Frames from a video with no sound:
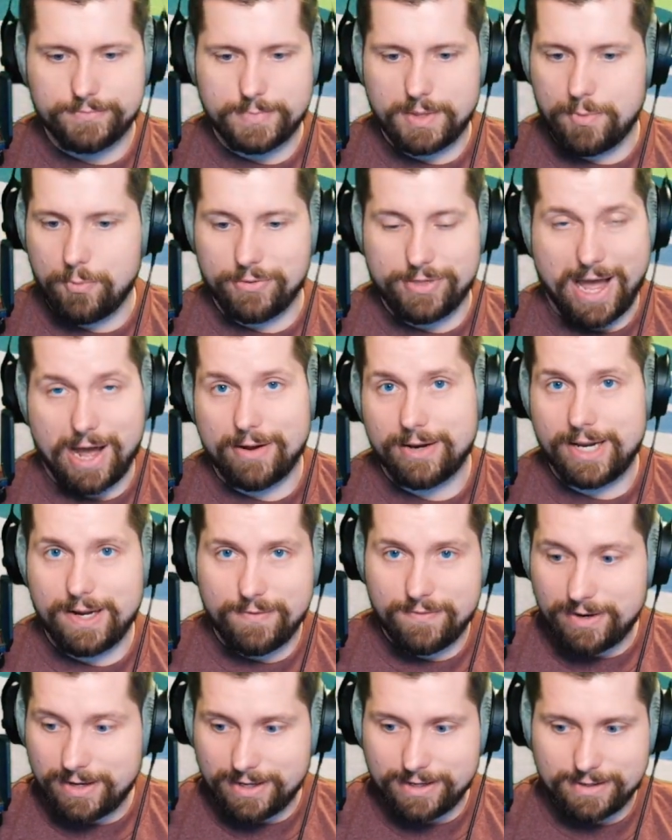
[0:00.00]
without
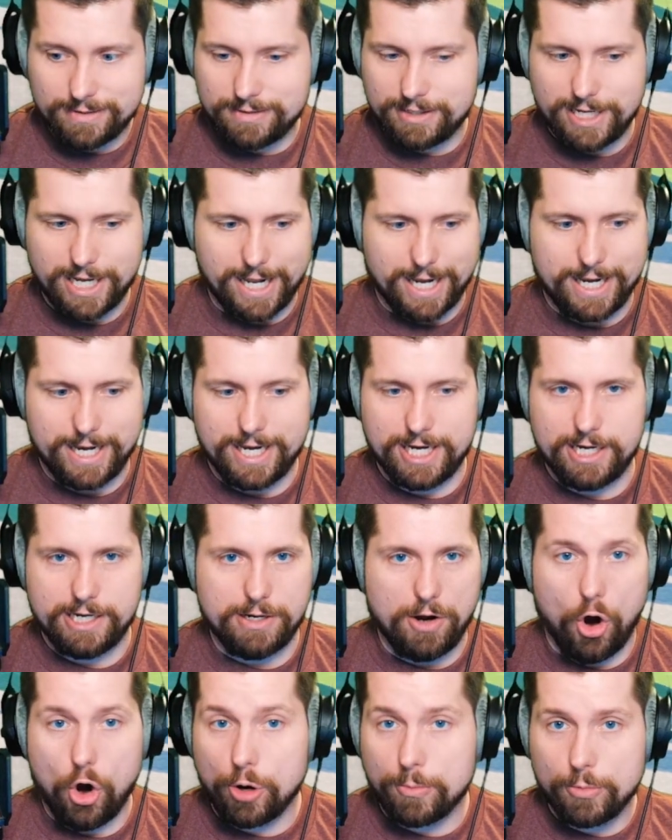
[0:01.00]
even any
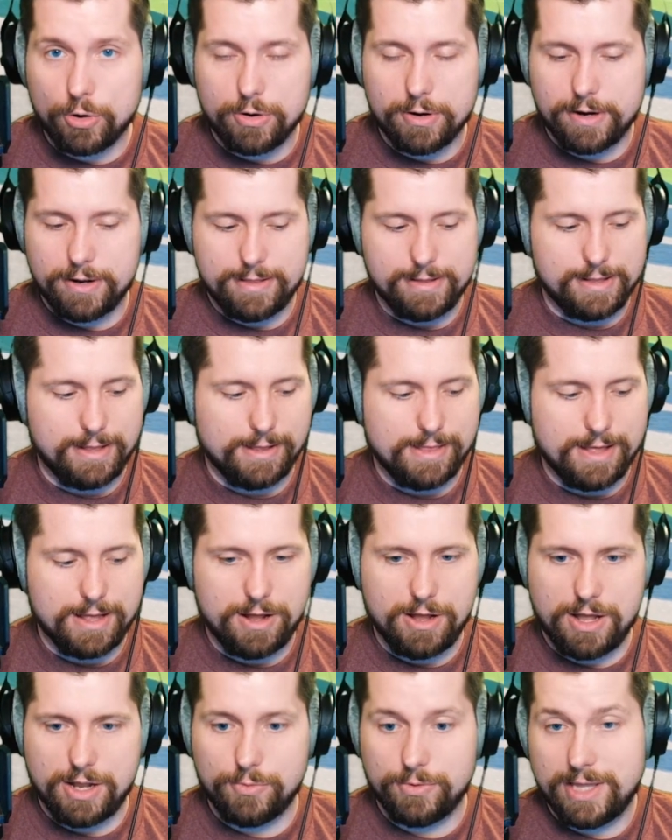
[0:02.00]
armor or anything like that
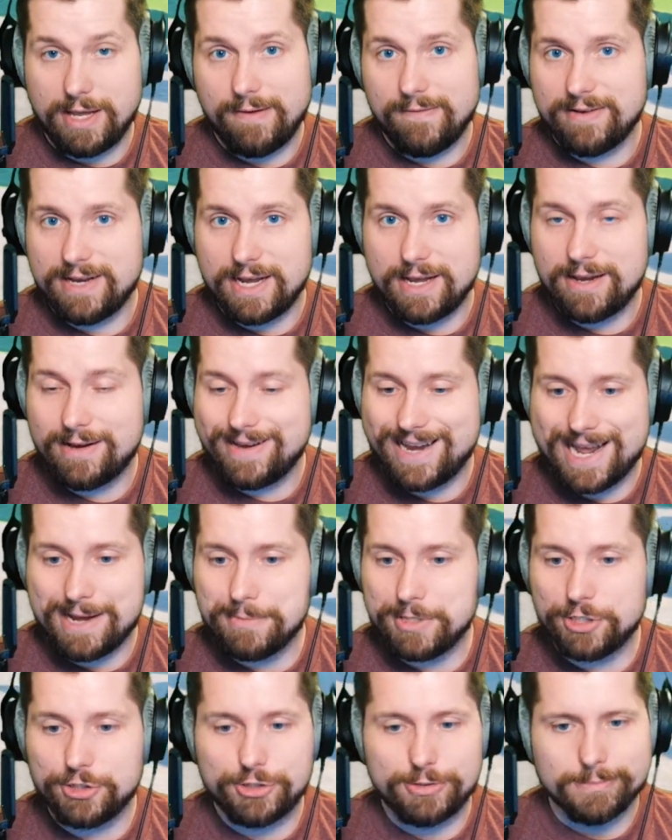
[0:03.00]
on, without even taking
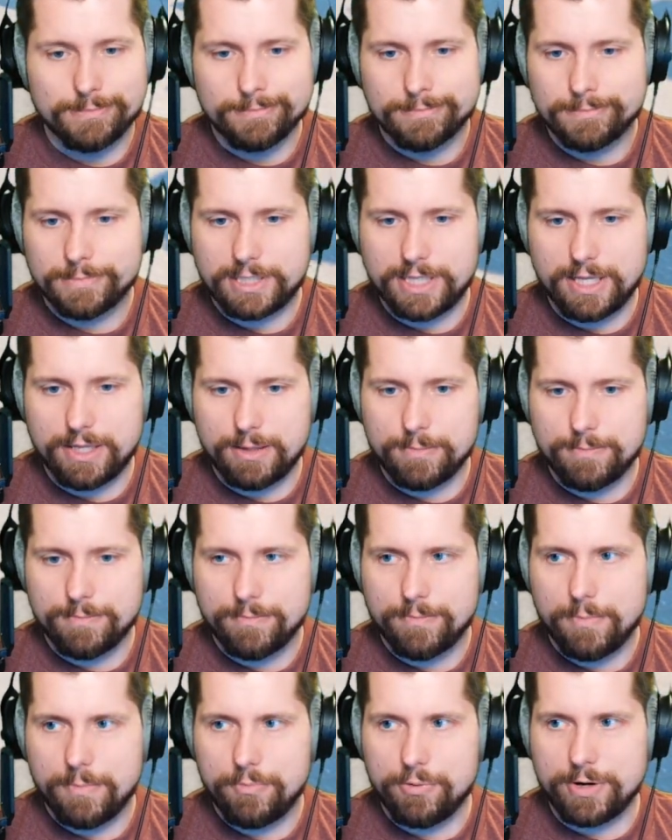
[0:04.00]
damage. Kill them
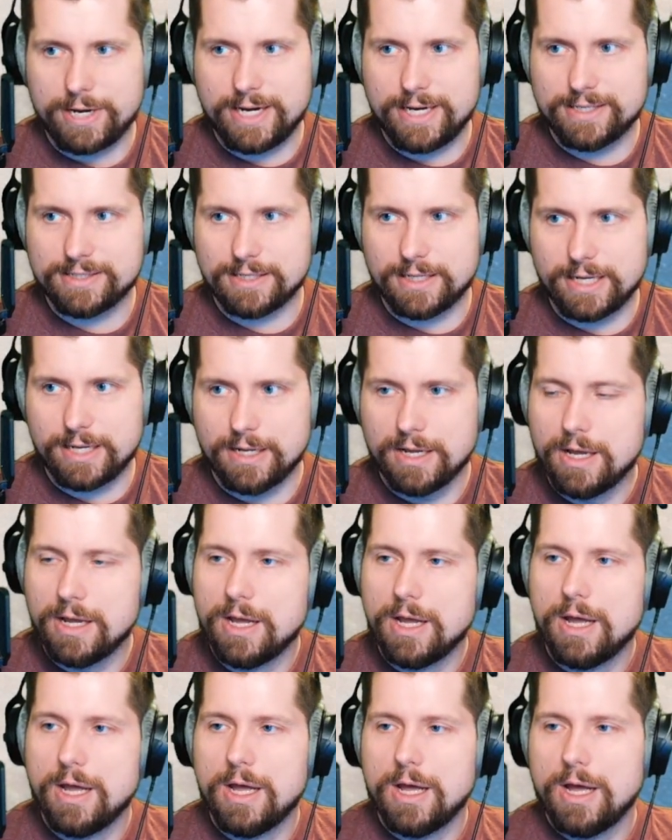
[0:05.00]
pretty easily.
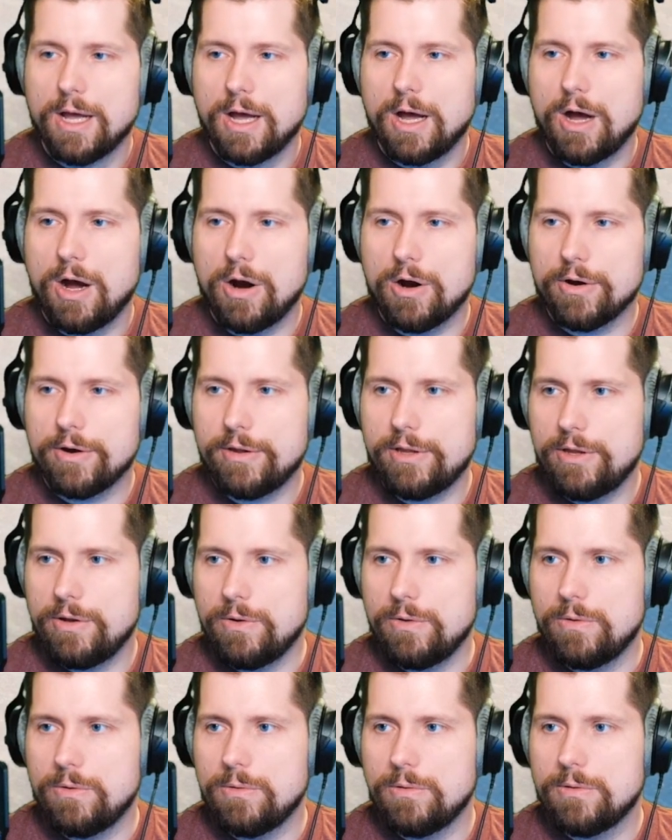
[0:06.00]
Are
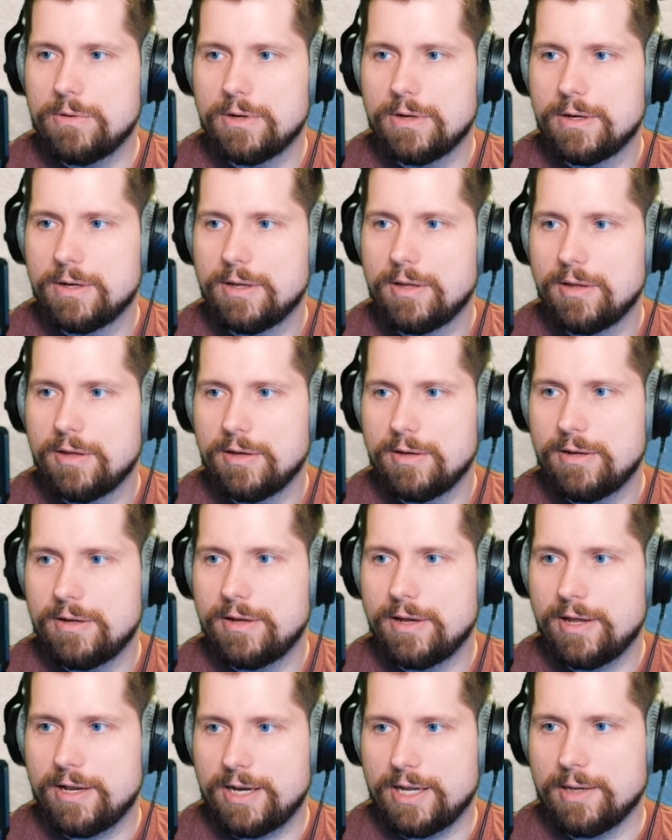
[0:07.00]
you
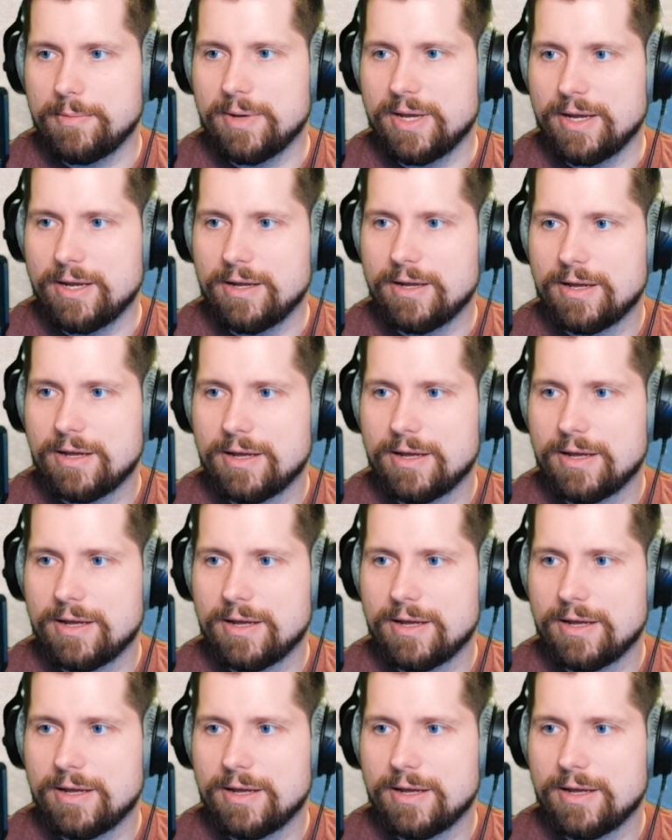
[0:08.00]
kidding me?